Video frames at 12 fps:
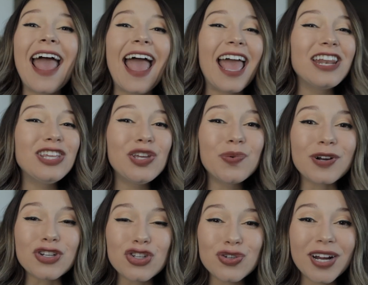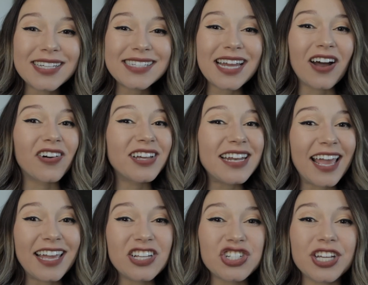and you are stressed out and
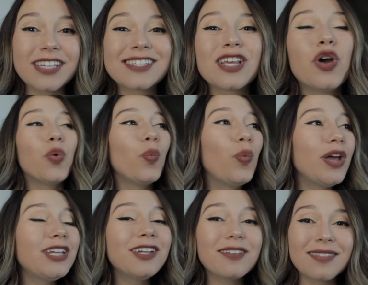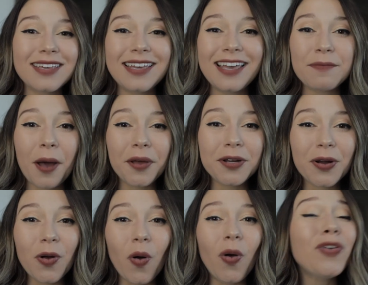anxious, when you're thinking about your
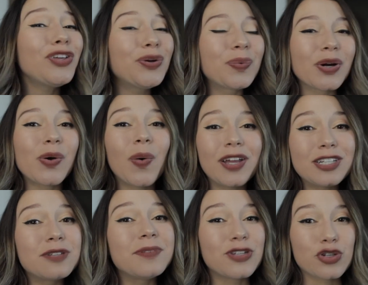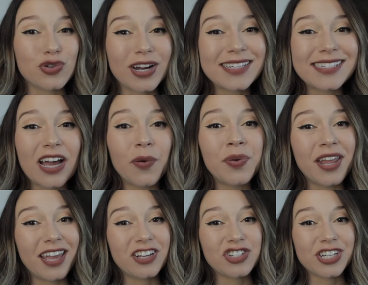goal, you are going to be stressed out and
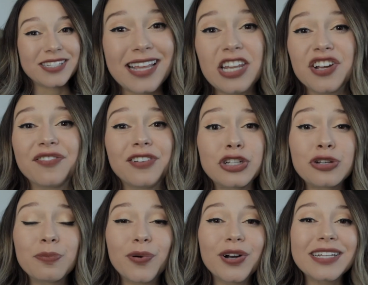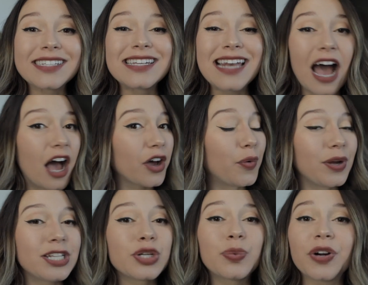anxious, and your vision board is not
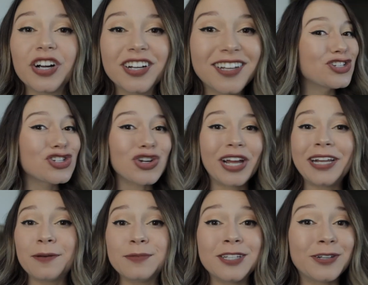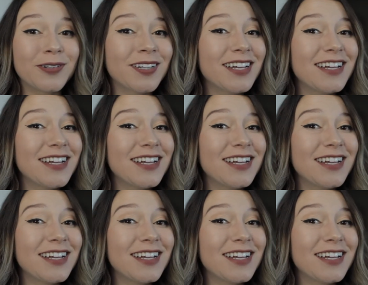going to work. Straight up, dude.